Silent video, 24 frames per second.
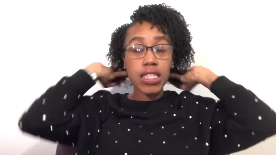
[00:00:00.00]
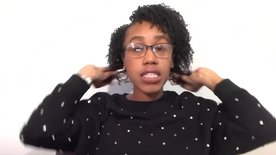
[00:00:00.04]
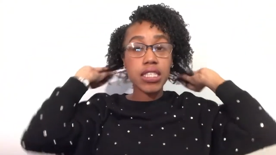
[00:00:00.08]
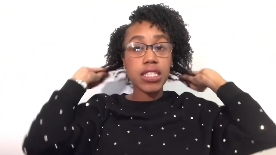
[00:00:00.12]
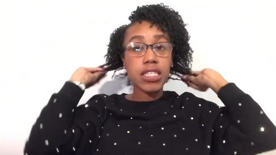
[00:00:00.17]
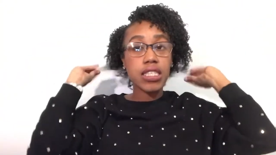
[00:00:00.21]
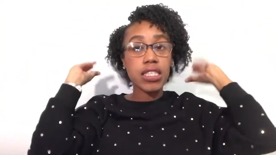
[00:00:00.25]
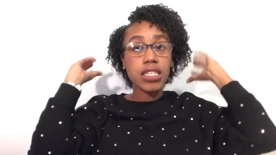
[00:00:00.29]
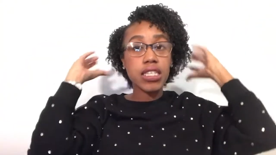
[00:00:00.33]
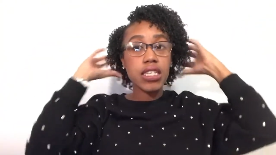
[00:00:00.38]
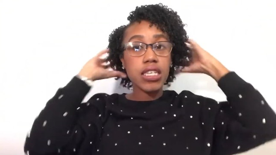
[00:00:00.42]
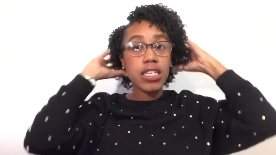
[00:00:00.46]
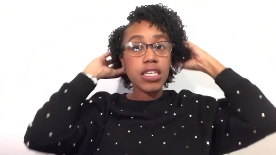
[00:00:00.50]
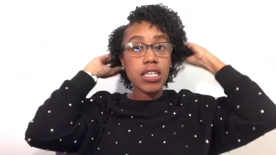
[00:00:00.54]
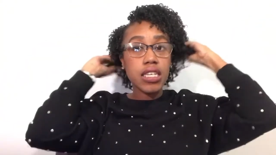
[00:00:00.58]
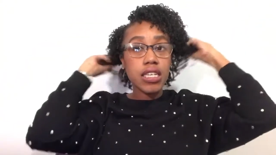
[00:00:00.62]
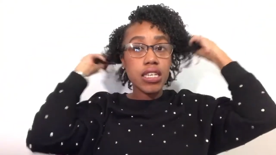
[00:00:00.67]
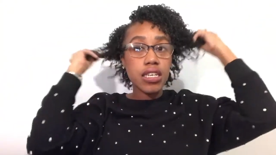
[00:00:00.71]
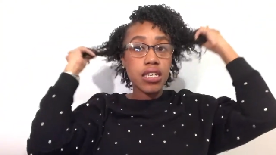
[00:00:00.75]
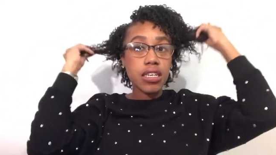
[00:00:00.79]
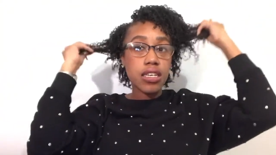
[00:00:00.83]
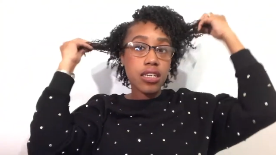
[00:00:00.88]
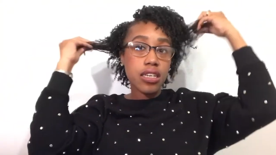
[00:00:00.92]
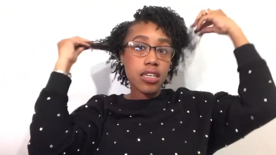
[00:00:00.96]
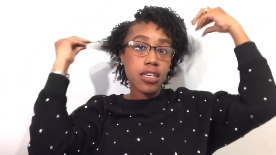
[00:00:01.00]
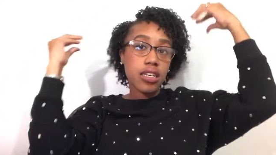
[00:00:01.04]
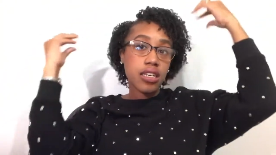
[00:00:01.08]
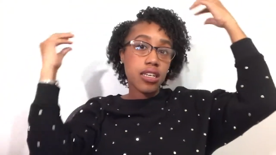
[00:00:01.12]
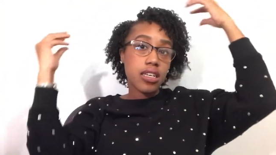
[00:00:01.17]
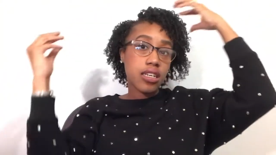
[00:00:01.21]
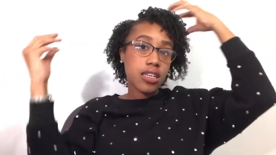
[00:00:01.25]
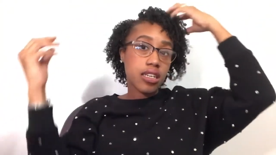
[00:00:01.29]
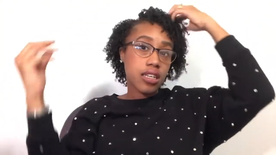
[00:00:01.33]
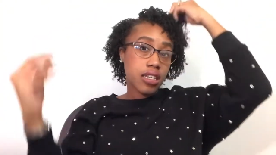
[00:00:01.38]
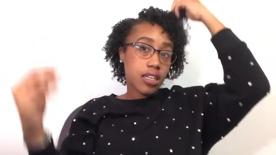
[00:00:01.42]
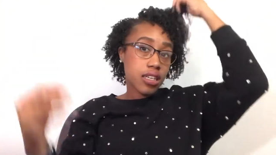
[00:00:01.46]

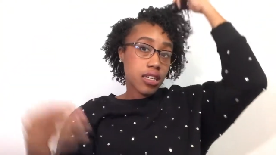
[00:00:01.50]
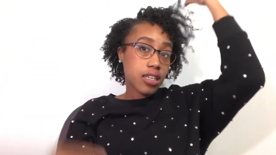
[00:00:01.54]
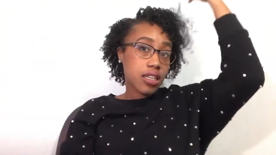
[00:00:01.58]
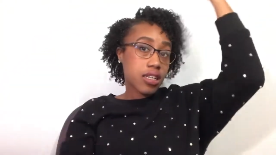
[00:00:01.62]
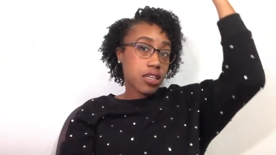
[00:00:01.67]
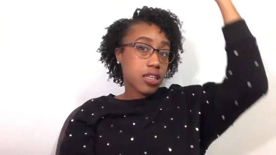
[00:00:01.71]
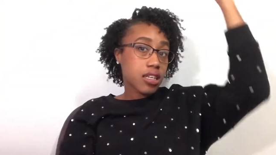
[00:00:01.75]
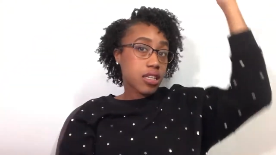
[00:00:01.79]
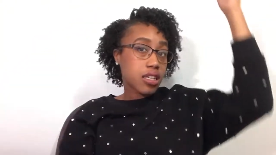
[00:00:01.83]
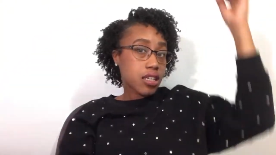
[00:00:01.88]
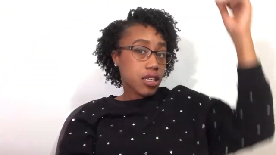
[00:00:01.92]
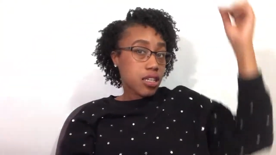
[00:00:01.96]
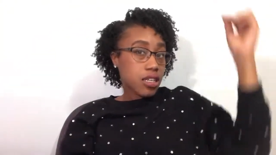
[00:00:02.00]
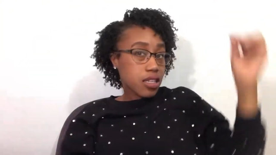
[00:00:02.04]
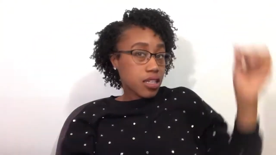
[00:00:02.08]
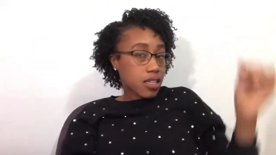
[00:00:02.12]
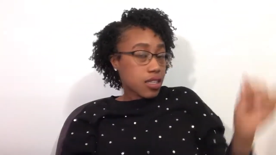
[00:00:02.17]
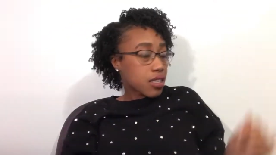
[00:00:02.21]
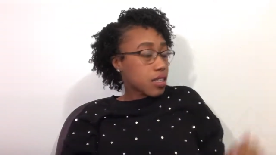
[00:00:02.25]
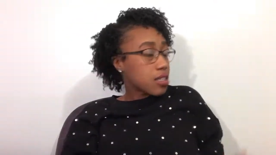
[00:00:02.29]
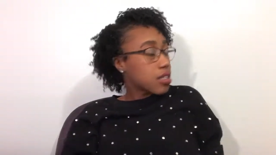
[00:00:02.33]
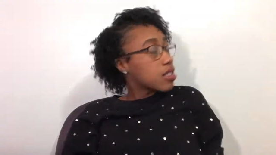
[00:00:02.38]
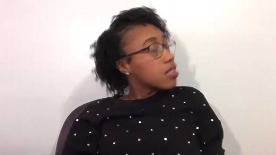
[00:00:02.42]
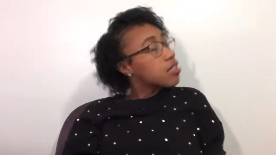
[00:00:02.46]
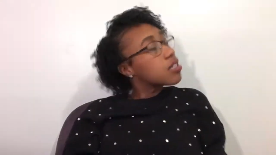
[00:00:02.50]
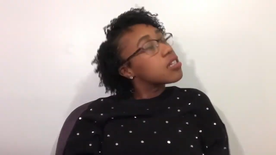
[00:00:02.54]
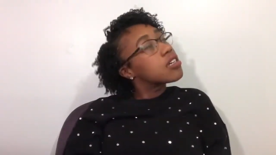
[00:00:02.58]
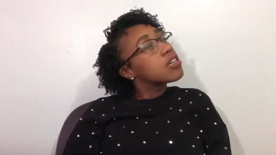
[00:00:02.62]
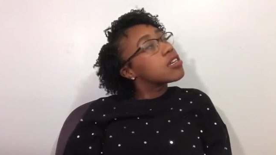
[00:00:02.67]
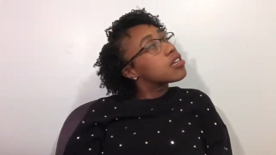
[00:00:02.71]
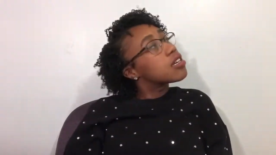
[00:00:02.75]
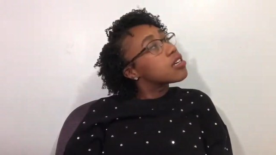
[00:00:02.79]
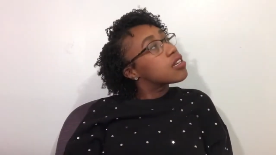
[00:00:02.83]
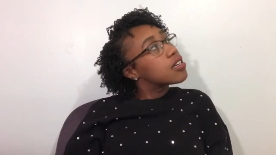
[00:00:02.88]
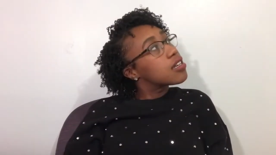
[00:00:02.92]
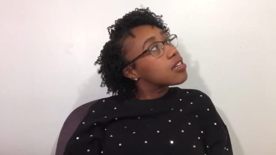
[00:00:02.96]

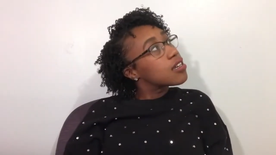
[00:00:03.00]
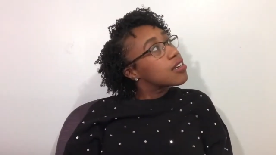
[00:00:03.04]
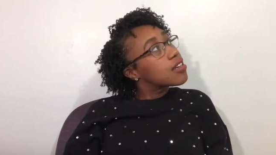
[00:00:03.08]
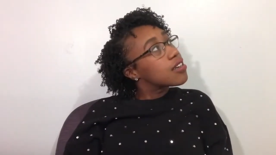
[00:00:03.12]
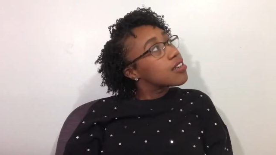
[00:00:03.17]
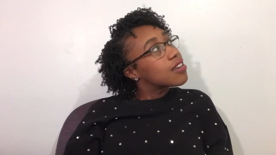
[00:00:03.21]
(no one is talking)